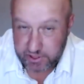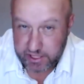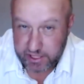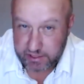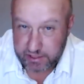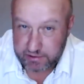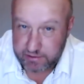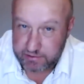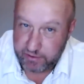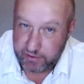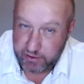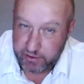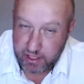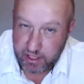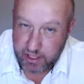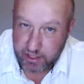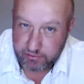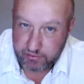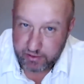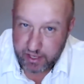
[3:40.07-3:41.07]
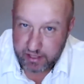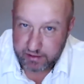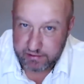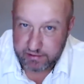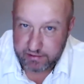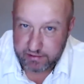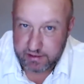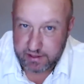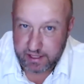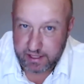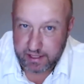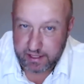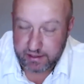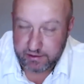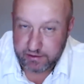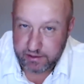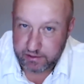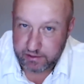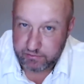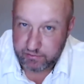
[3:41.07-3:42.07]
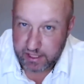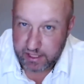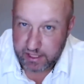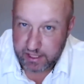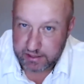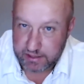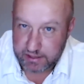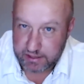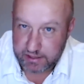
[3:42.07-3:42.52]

get very low growth, you get rising